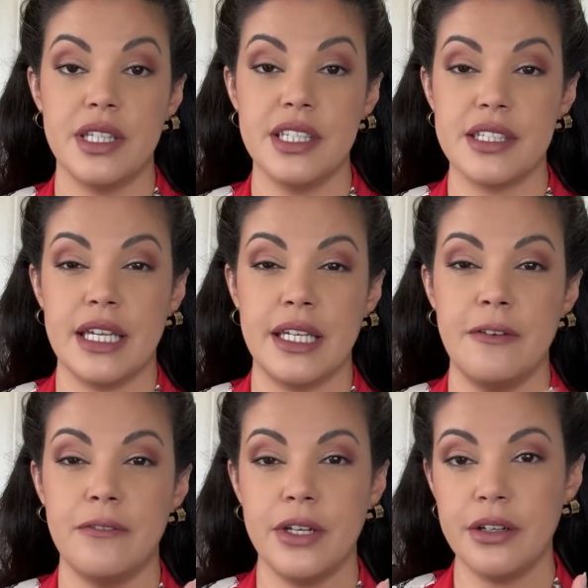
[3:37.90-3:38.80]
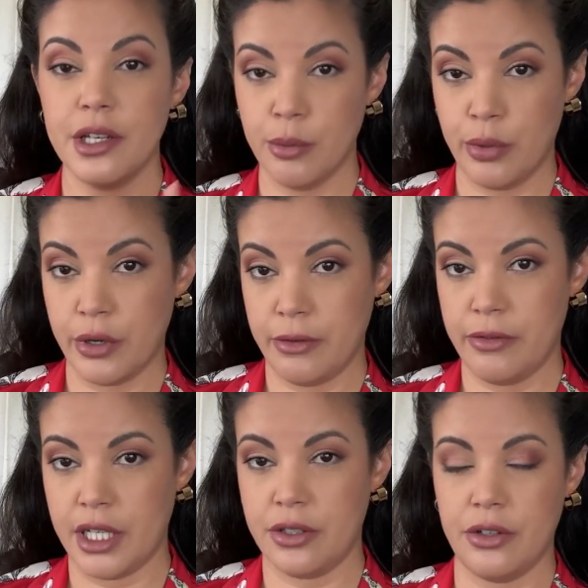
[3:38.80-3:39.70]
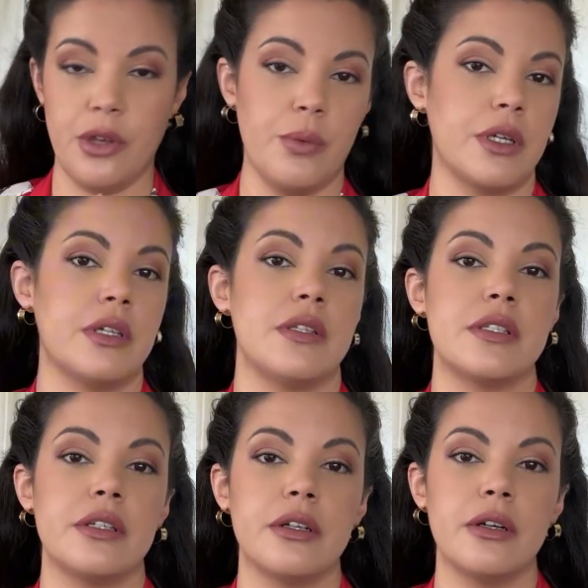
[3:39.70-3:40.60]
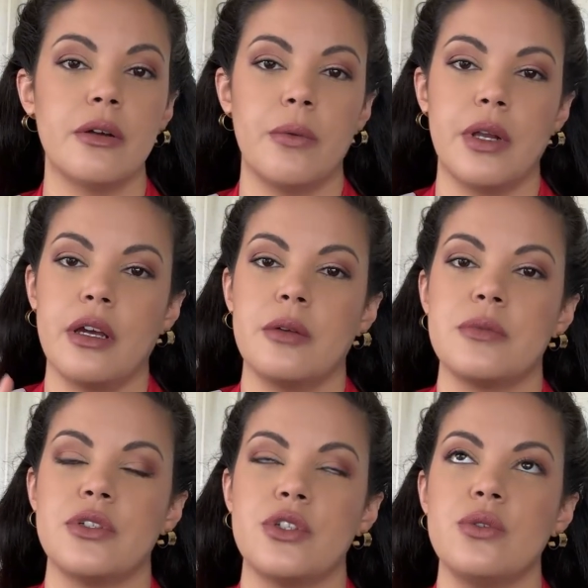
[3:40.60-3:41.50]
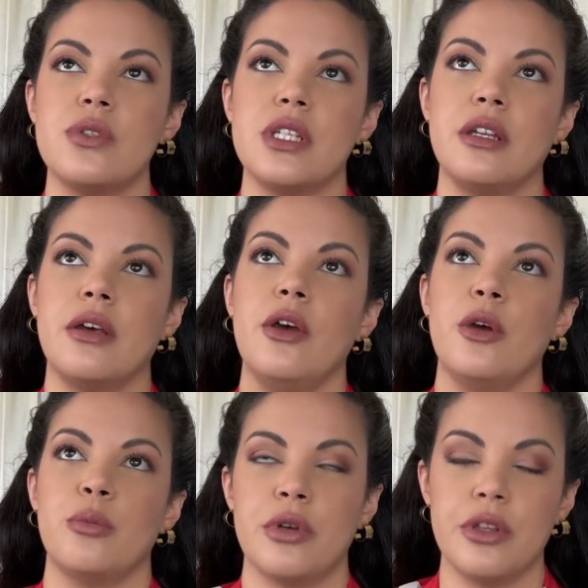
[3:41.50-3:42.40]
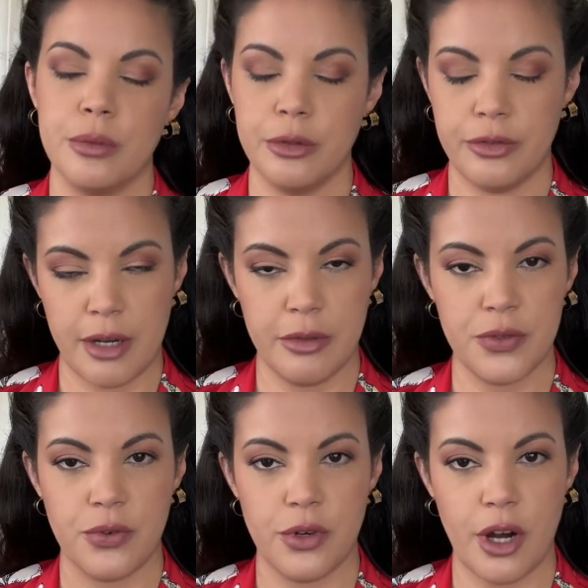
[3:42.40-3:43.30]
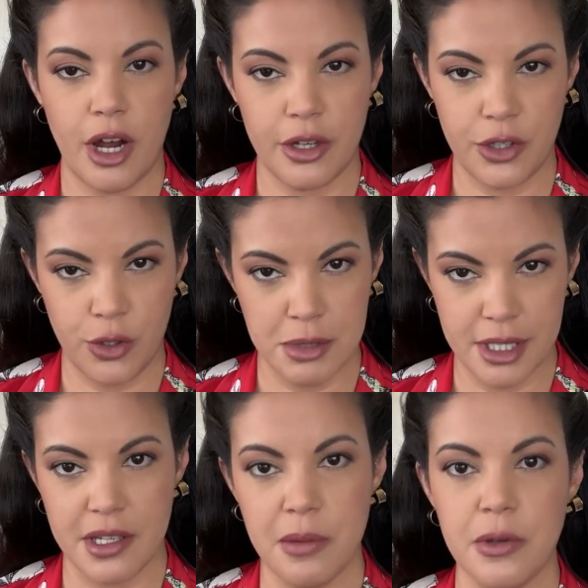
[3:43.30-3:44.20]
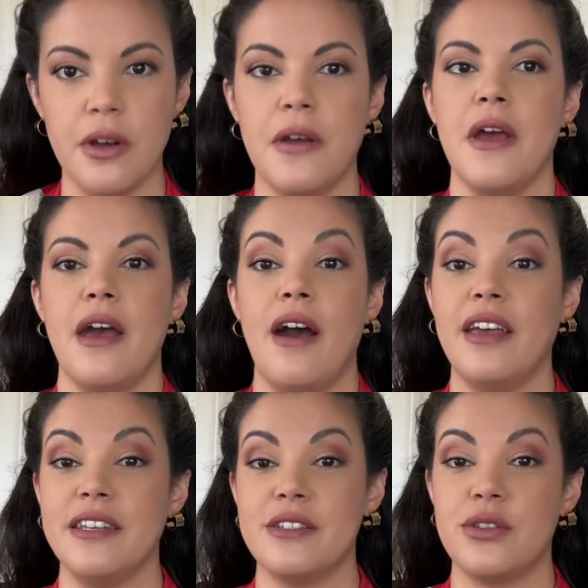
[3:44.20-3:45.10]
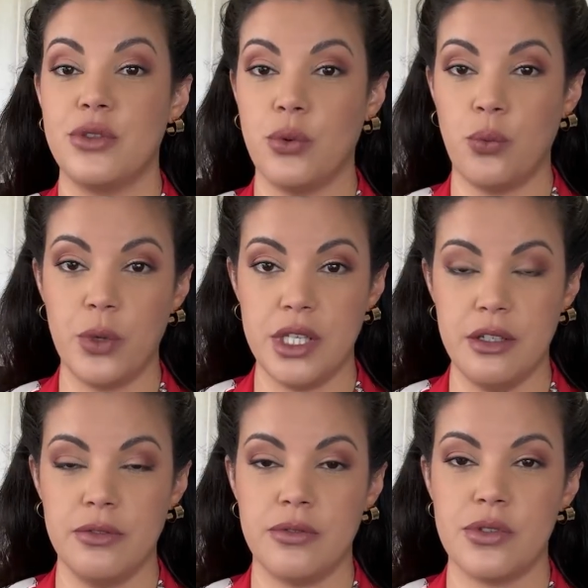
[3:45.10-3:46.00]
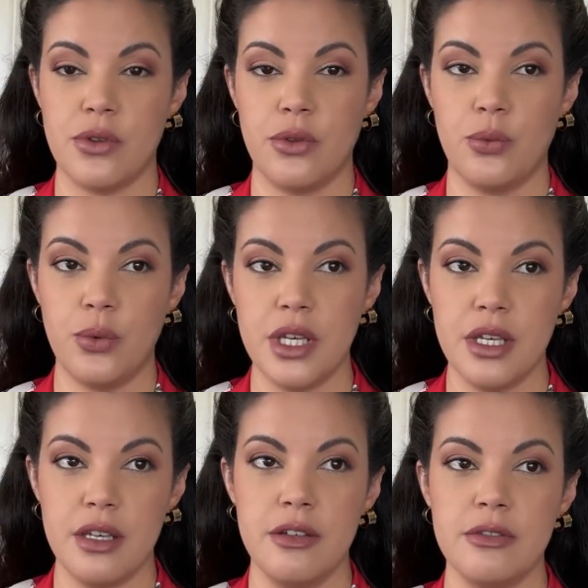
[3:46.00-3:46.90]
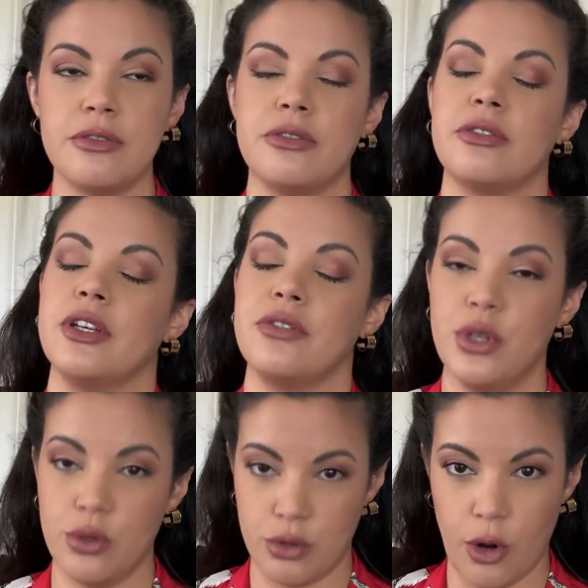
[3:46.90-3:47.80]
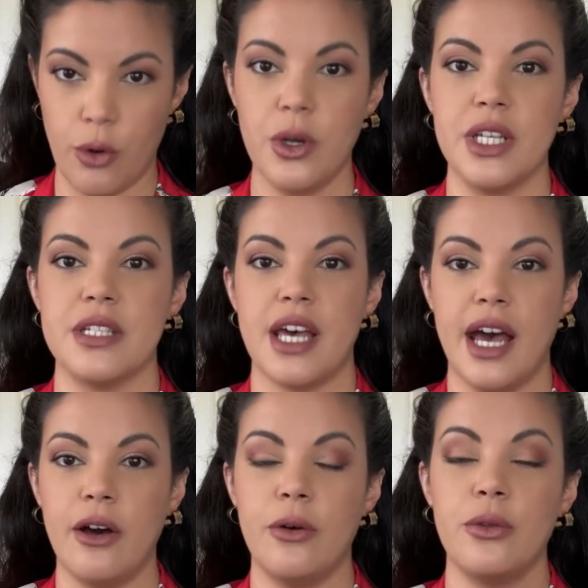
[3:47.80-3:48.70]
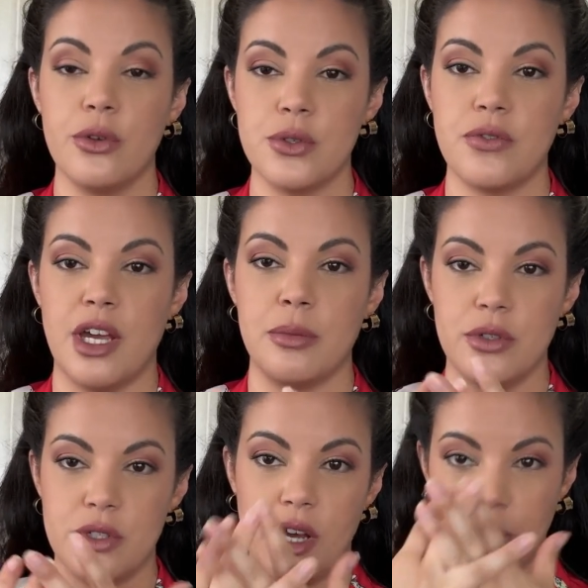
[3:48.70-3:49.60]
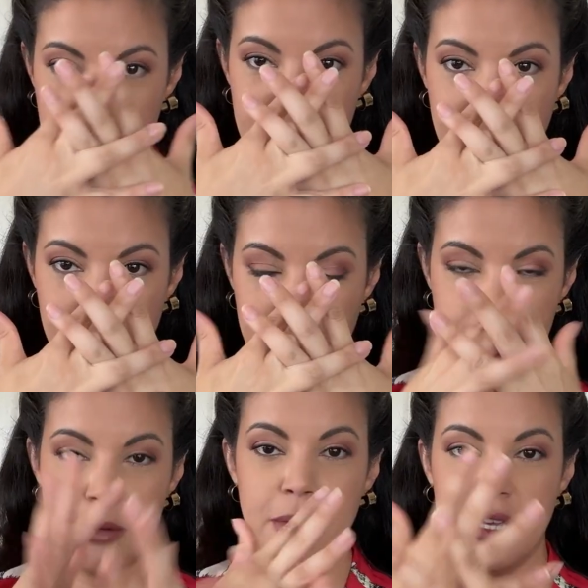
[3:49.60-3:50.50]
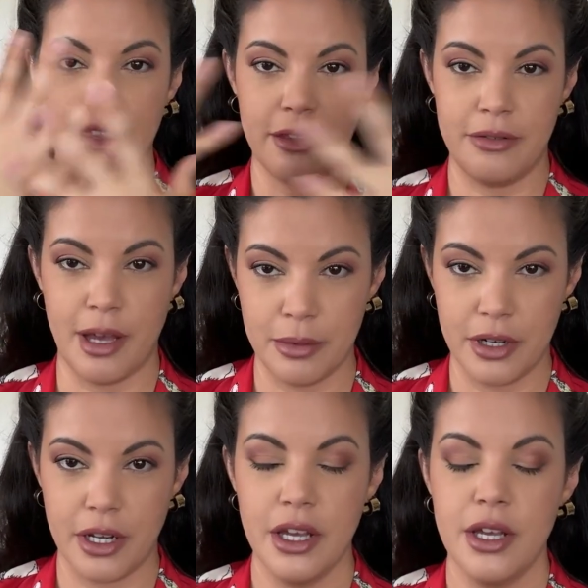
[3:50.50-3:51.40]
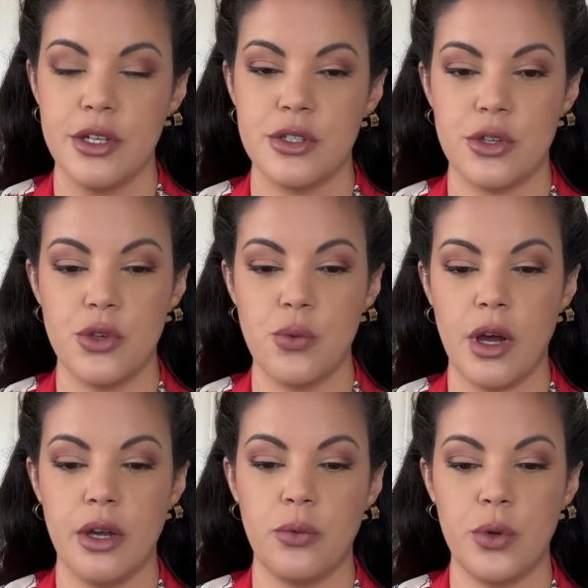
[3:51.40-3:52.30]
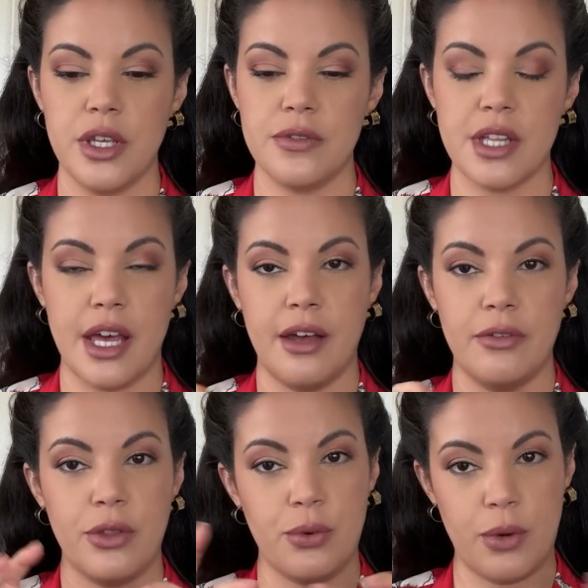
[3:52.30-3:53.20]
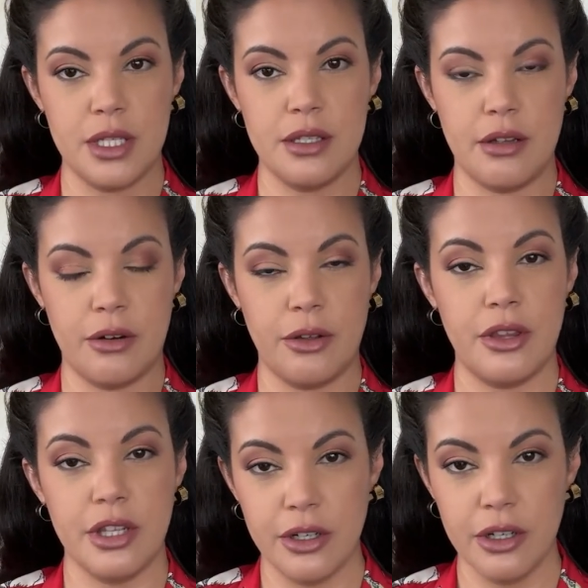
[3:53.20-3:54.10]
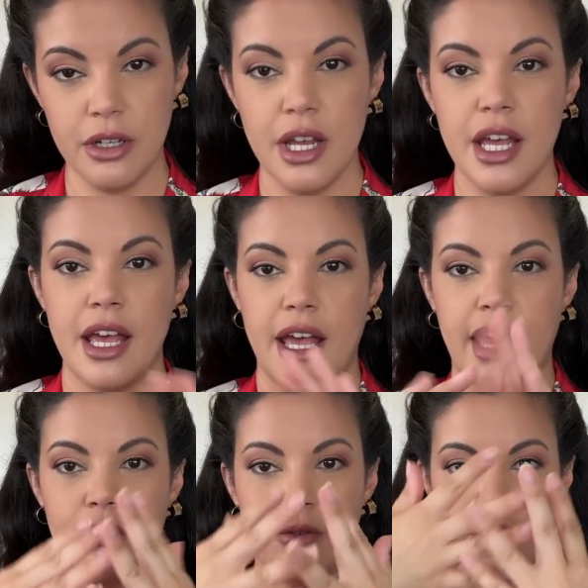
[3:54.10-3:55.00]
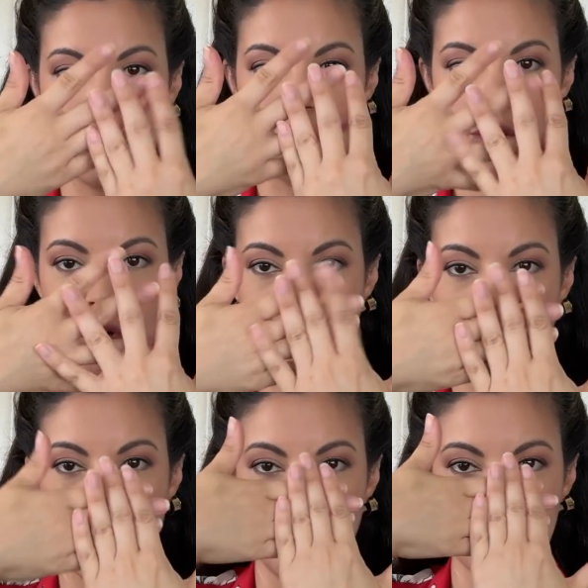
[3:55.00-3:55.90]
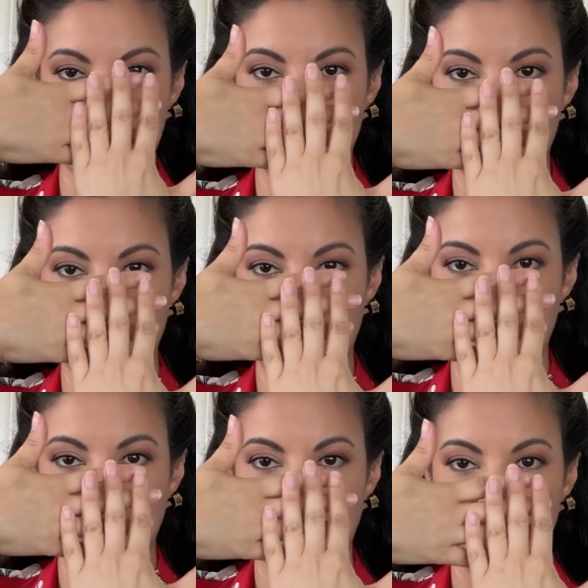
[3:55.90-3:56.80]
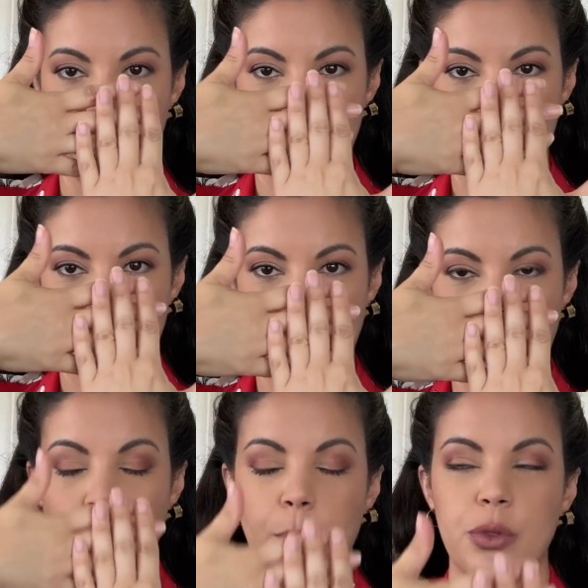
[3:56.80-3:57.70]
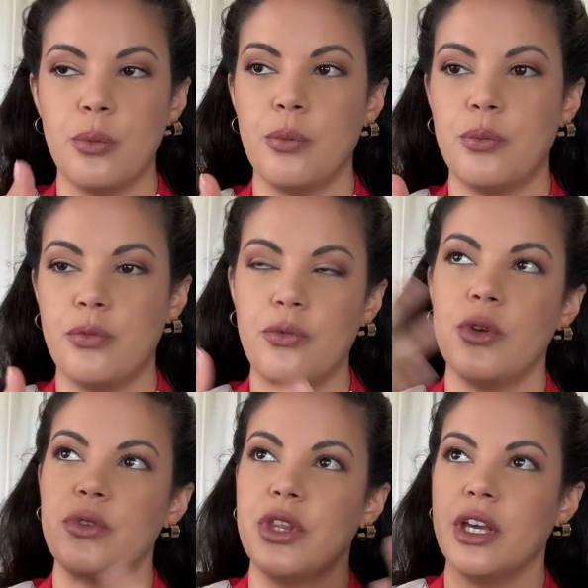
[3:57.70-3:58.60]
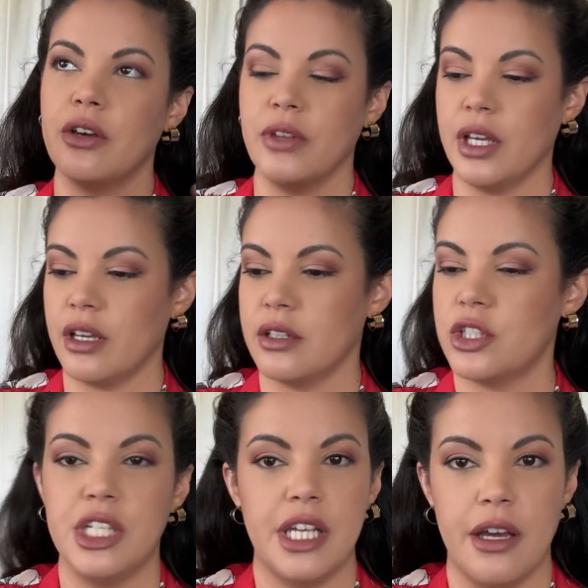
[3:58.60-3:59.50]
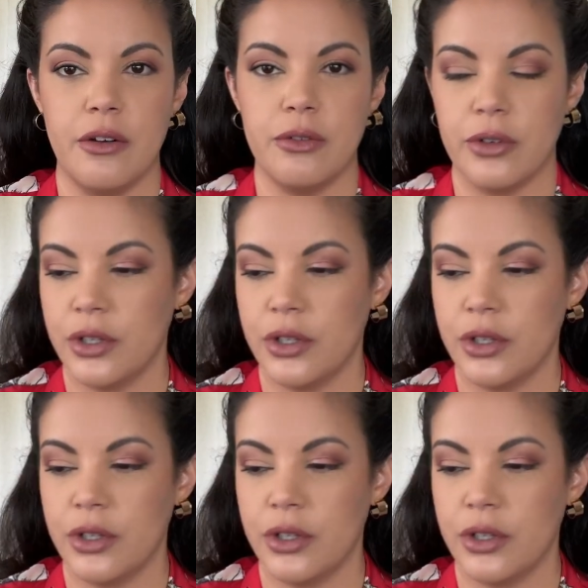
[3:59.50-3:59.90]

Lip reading: The second very important factor that you want to consider when it comes to choosing breathable fabrics for a hot, humid summer is the weave. So the weave, if you don't know, is how those fibers come together to make the fabric. So you want weaves that have threads that are thinner and further apart. So if you have if you think of like sheet count, for